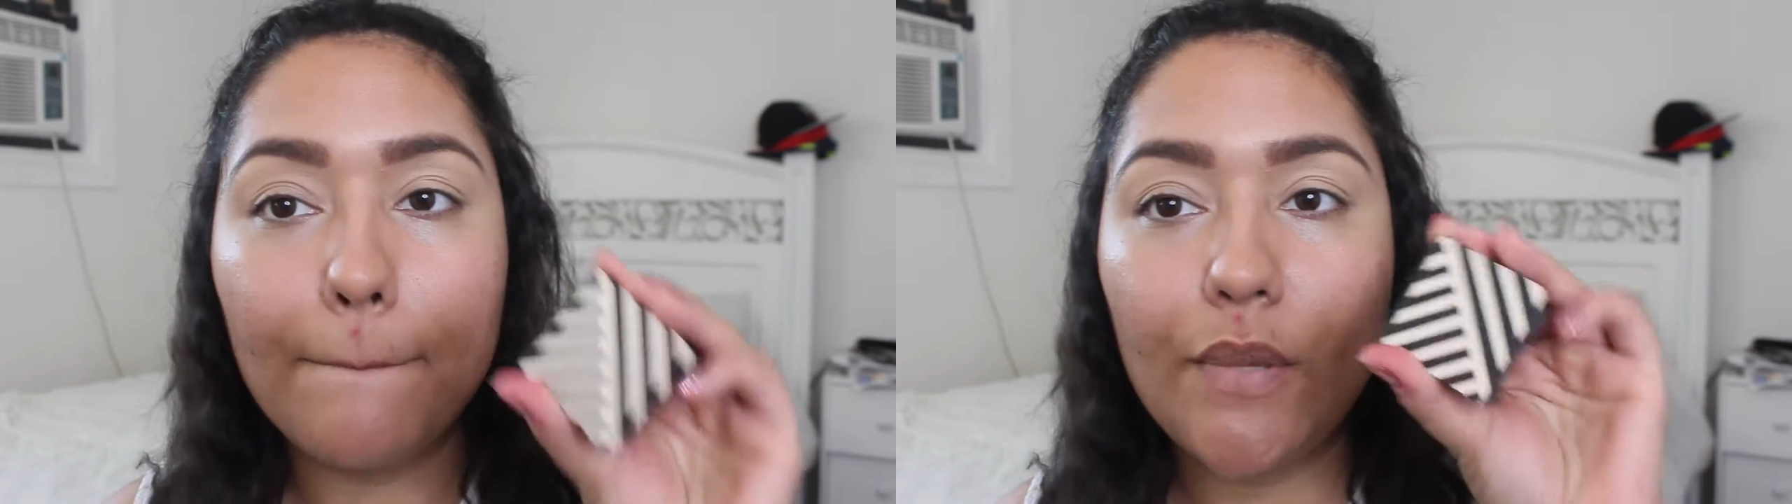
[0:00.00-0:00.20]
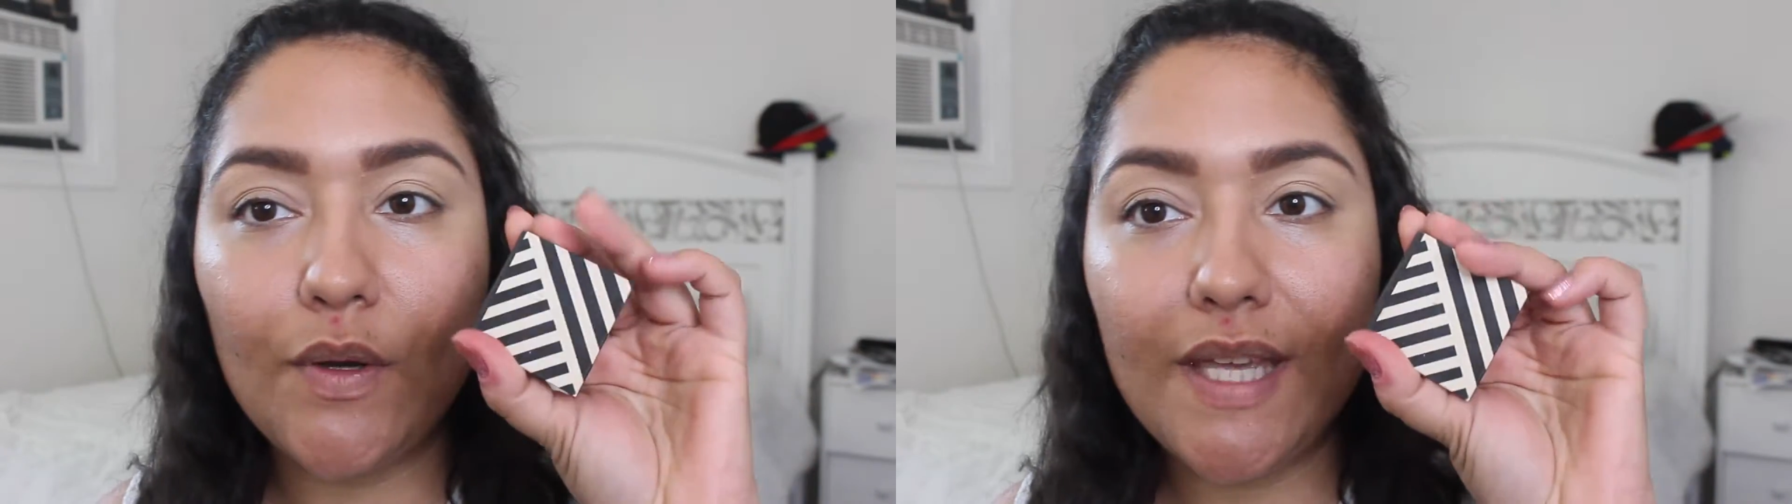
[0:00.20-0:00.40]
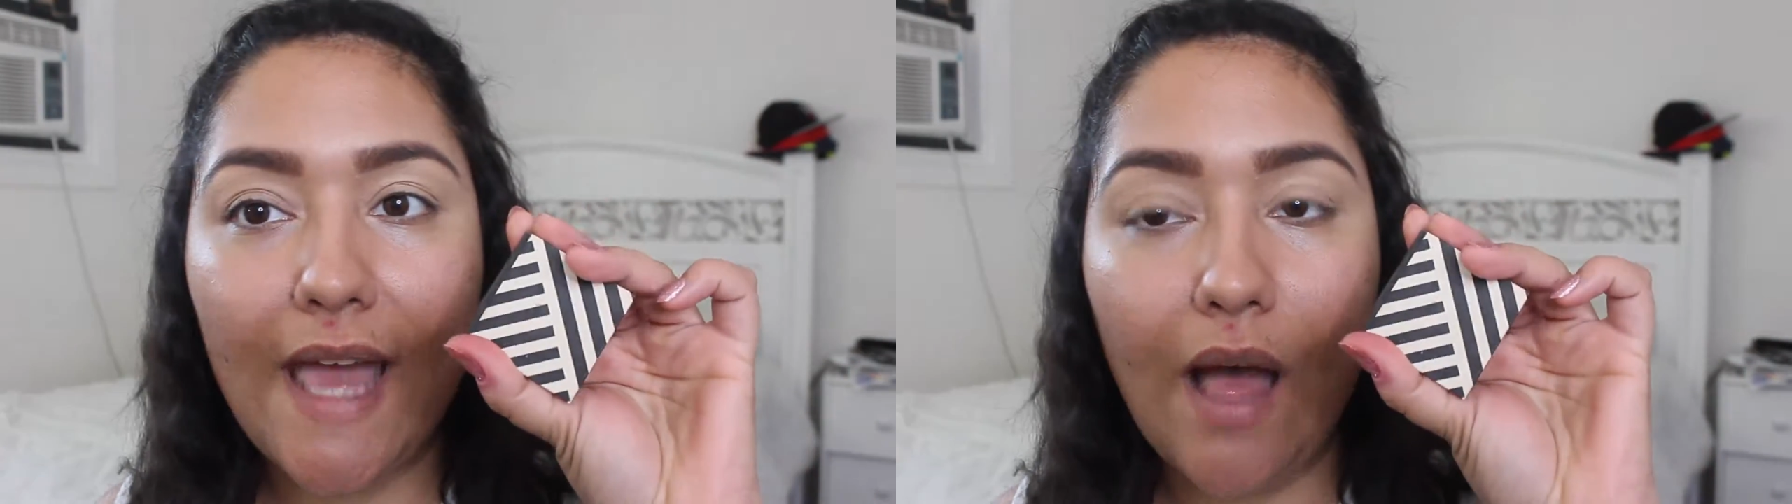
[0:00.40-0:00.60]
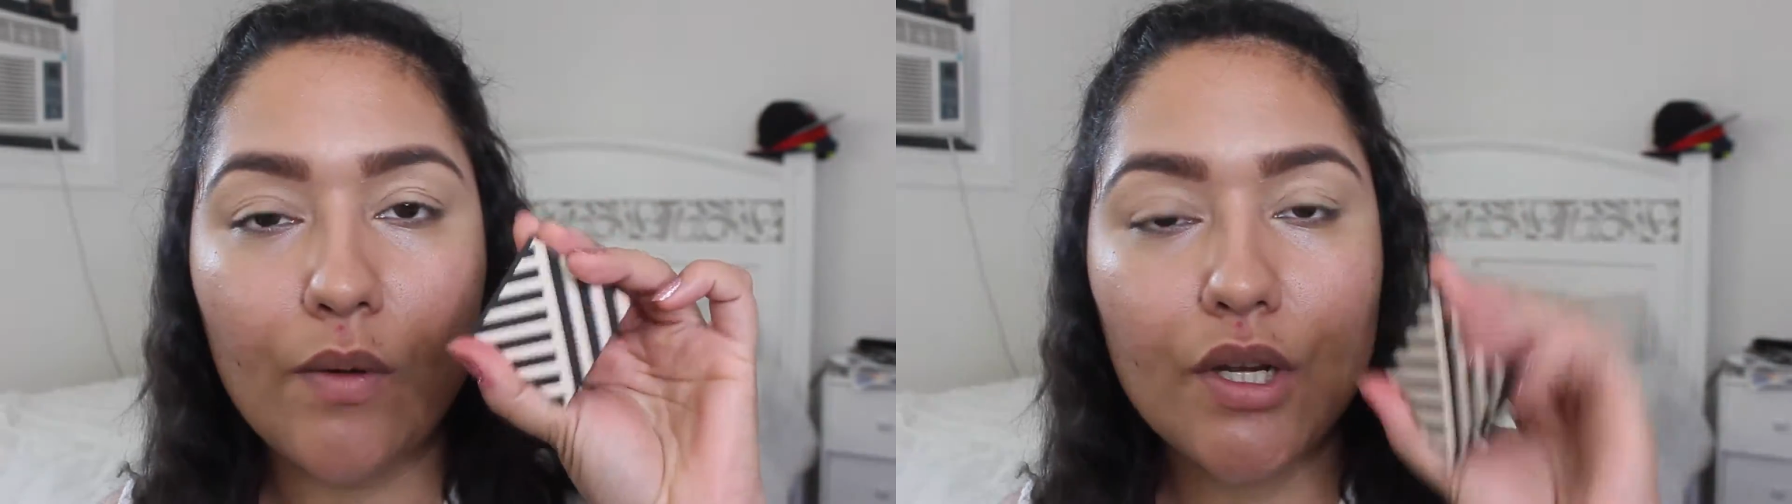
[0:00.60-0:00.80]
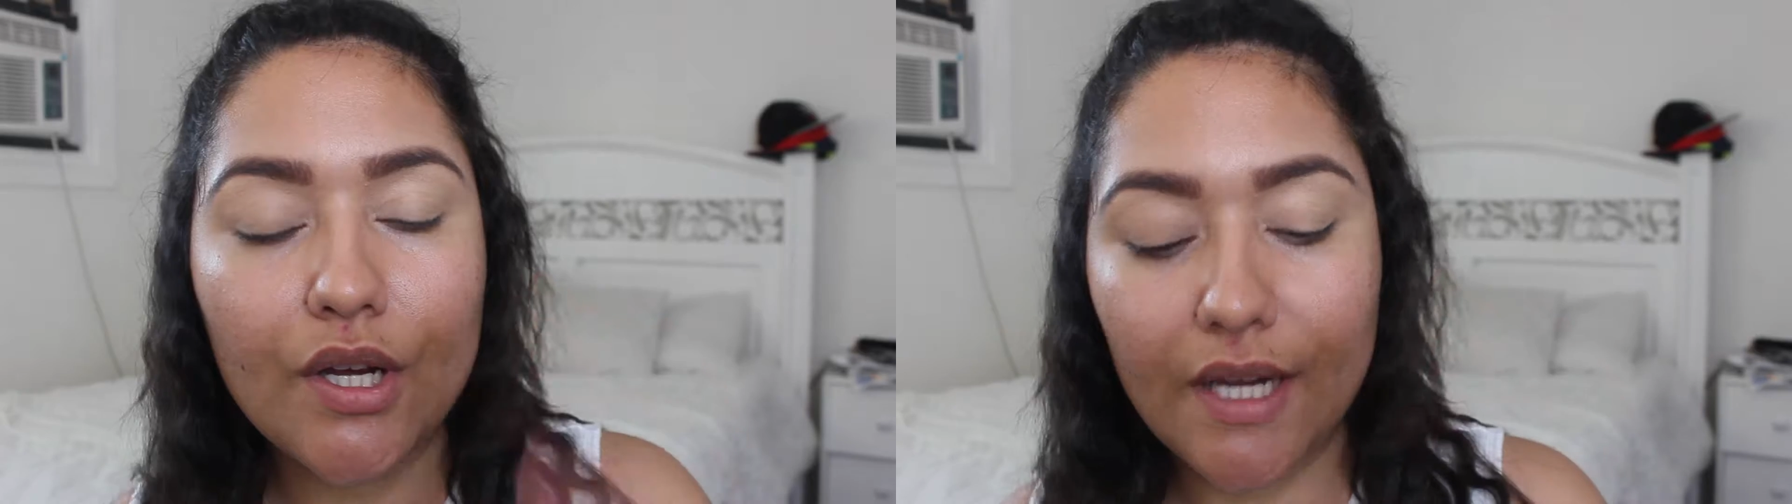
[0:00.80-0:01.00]
Beauty
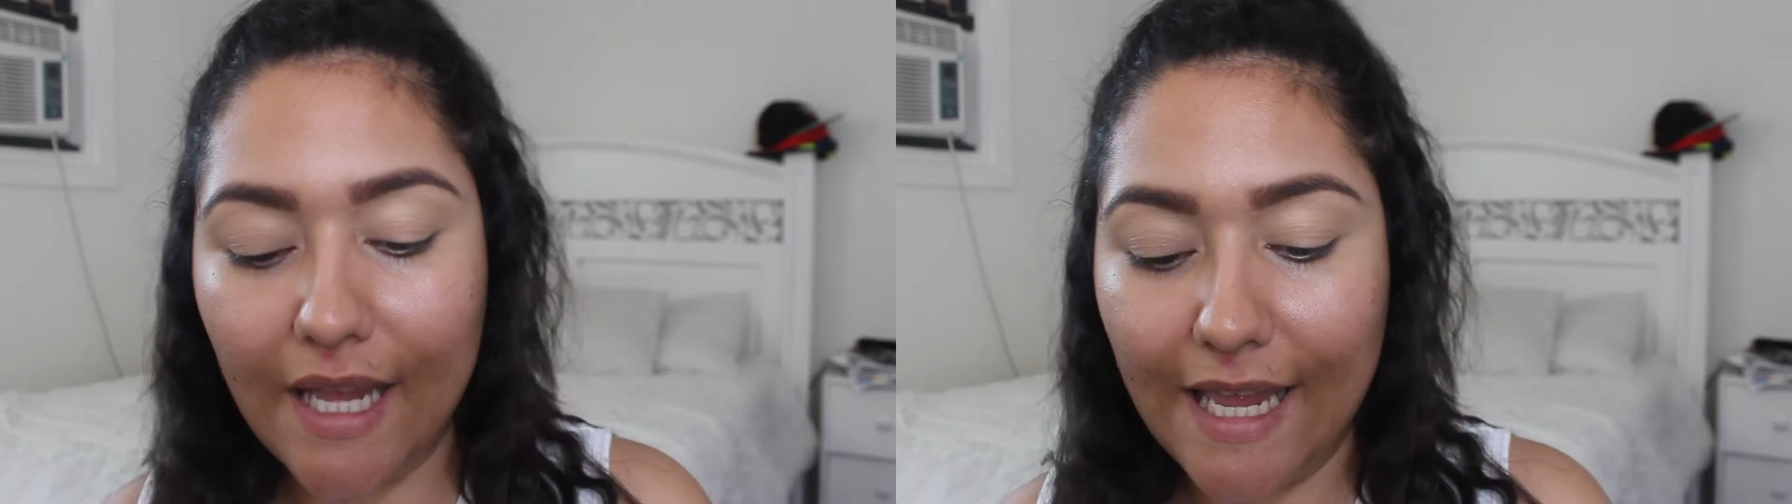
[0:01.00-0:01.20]
Counter.